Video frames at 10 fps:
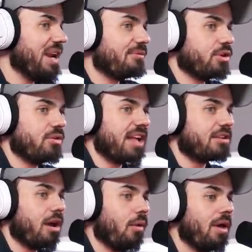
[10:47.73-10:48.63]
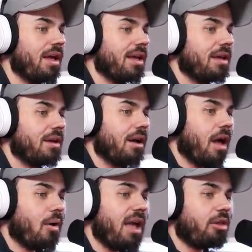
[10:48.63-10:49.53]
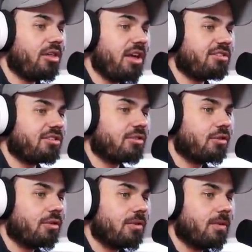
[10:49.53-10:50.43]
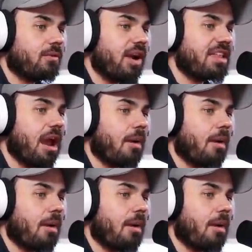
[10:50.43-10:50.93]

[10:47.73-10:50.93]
ever do that though. Okay, look at this. Right there.